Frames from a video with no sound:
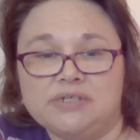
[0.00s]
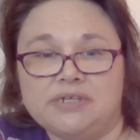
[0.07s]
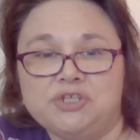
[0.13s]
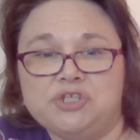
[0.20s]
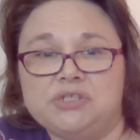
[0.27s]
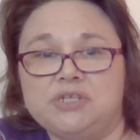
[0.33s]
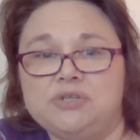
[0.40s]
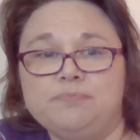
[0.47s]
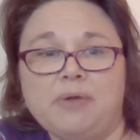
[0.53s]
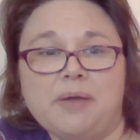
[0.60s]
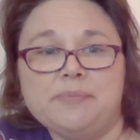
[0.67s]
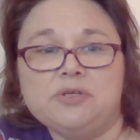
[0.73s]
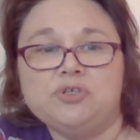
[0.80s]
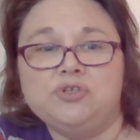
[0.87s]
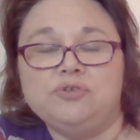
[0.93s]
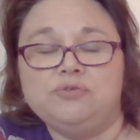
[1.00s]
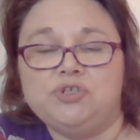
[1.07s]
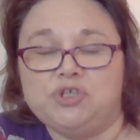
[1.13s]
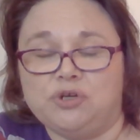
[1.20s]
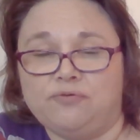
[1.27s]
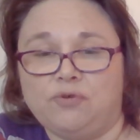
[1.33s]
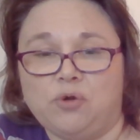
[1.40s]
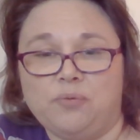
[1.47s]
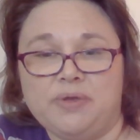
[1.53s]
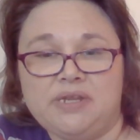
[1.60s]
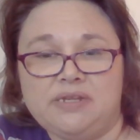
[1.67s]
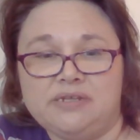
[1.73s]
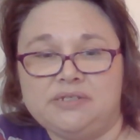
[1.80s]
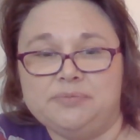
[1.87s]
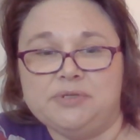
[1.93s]
And she said, Mom, you should do cheerful. We
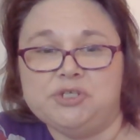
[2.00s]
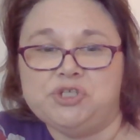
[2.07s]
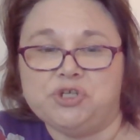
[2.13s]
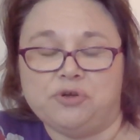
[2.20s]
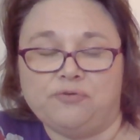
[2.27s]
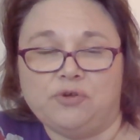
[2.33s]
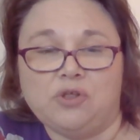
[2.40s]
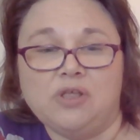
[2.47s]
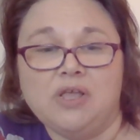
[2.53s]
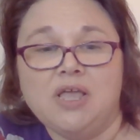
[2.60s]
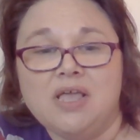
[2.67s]
need to be cheerful.